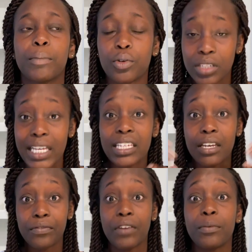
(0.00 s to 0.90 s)
because they
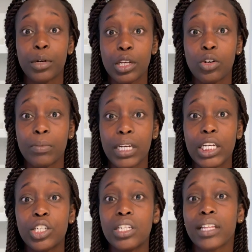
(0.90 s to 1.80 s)
give everybody accommodation,